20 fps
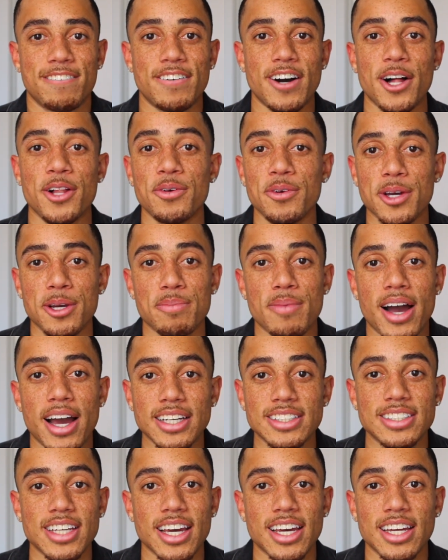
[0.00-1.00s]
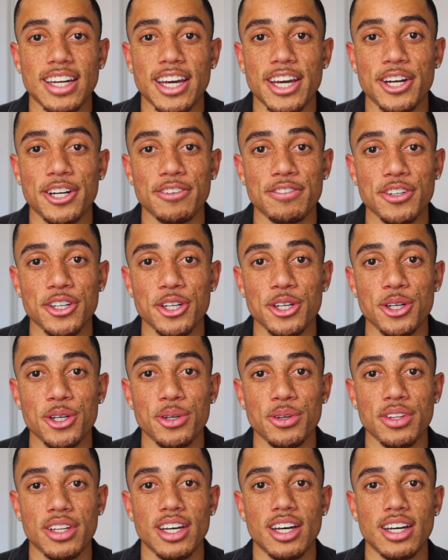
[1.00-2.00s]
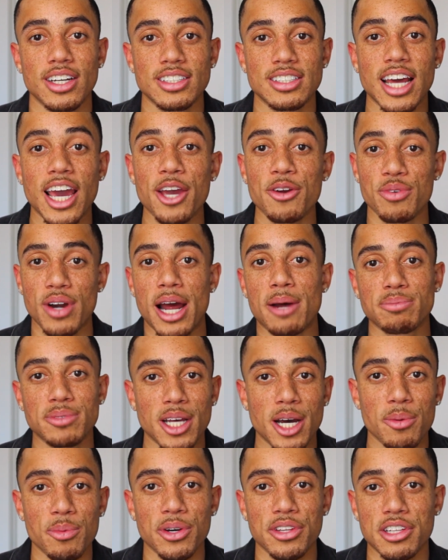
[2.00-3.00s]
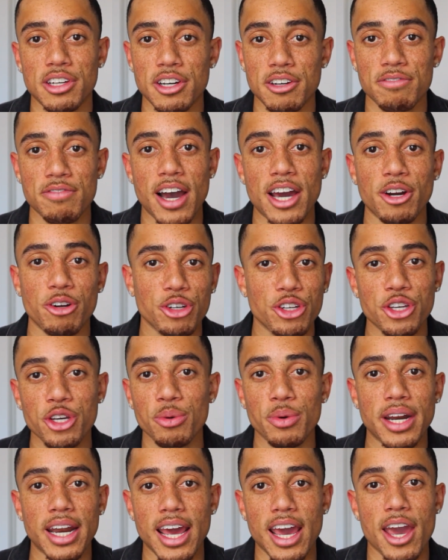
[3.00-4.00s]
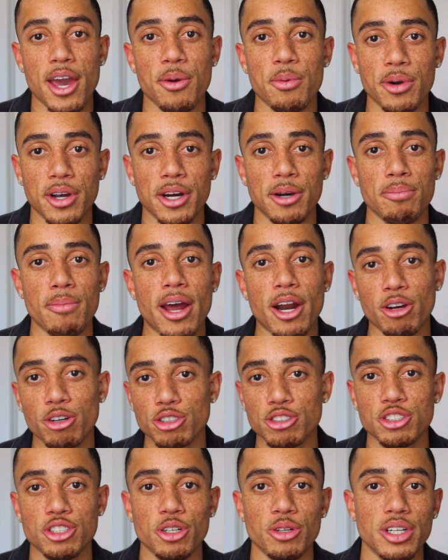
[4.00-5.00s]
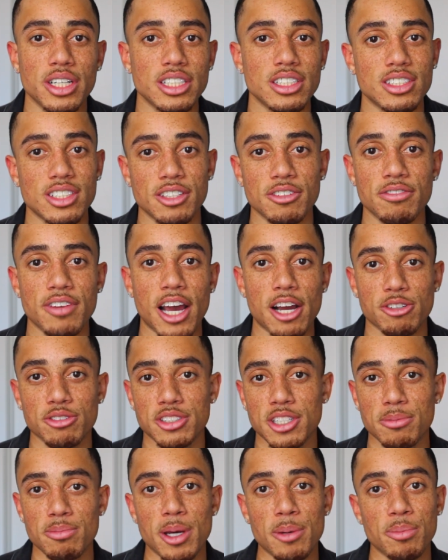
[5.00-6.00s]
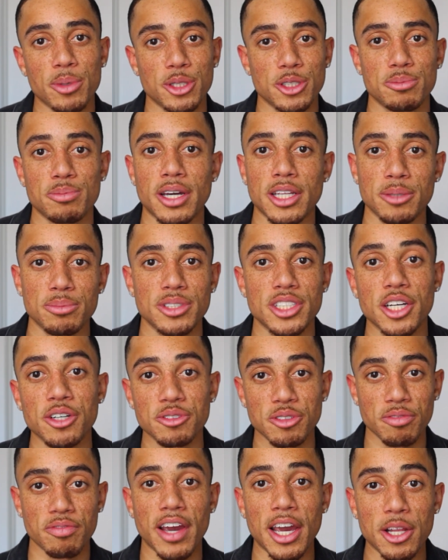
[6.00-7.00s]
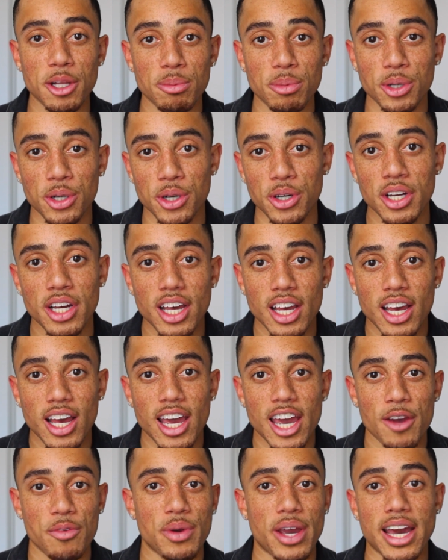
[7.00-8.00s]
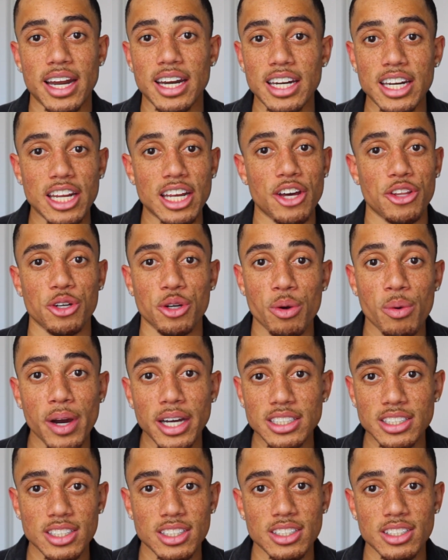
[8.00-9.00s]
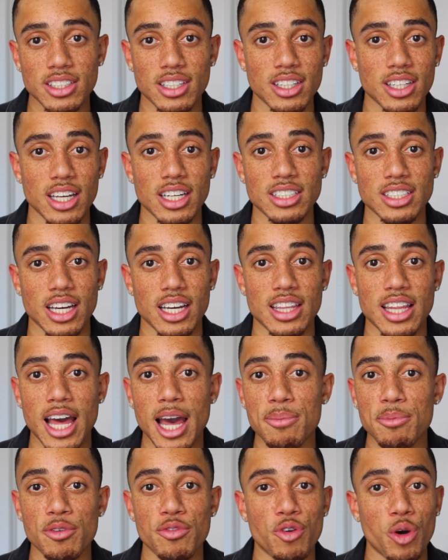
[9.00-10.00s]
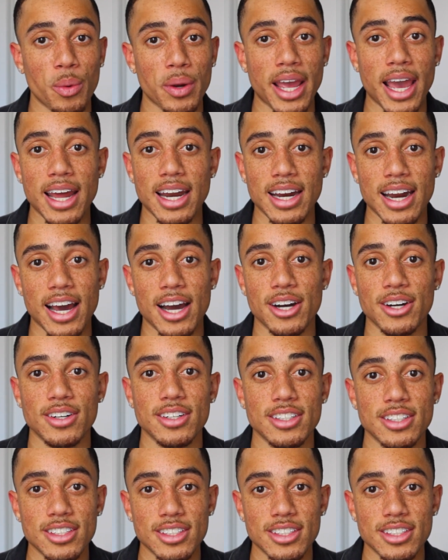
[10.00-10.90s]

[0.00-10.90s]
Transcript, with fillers: Following my second interview, the day wrapped up with a final Q and A where medical students and faculty members made themselves available if we had any other questions and things like that before we headed out.